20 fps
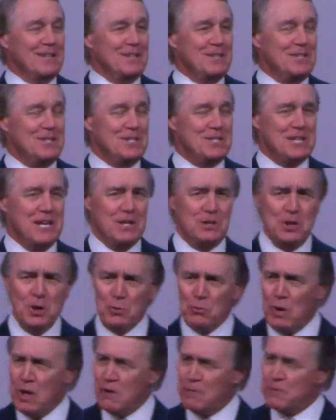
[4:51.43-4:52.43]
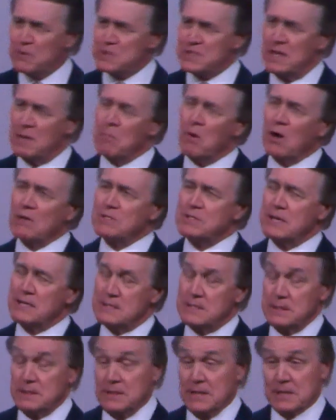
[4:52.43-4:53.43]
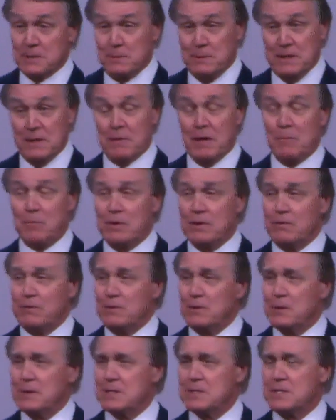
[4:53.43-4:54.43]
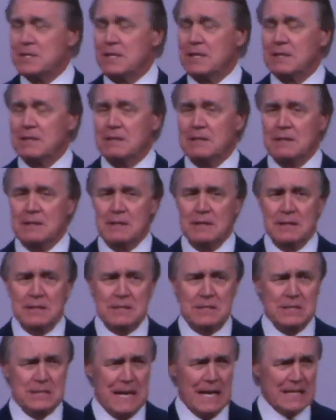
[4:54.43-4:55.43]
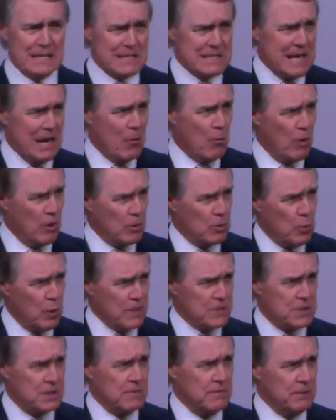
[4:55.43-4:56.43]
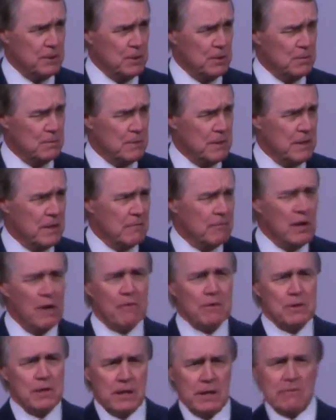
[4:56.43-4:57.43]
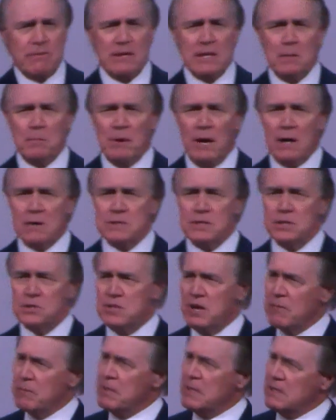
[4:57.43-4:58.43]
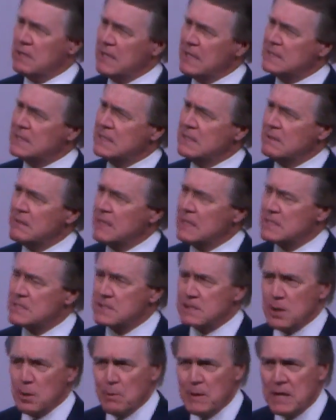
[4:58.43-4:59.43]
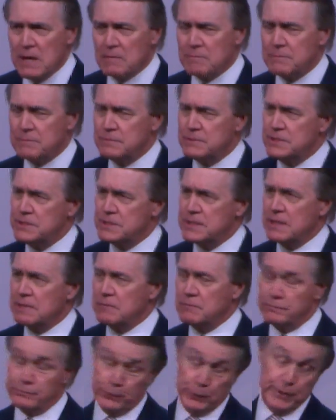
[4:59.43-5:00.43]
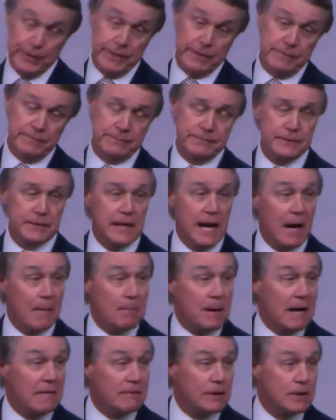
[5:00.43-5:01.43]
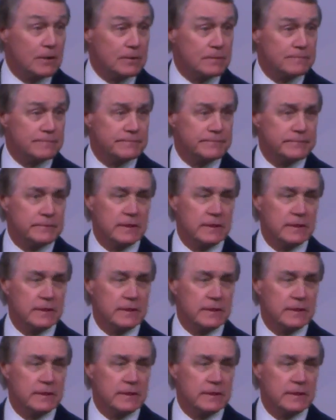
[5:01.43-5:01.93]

She said, "You're running for something, aren't you?" I said, "Yes, ma'am, I'm running for the U.S. Senate." She said, "I just got one question of you. Have you ever done anything in politics? You ever been elected anything?" I said, "No, ma'am." She said, "Well, you got my vote."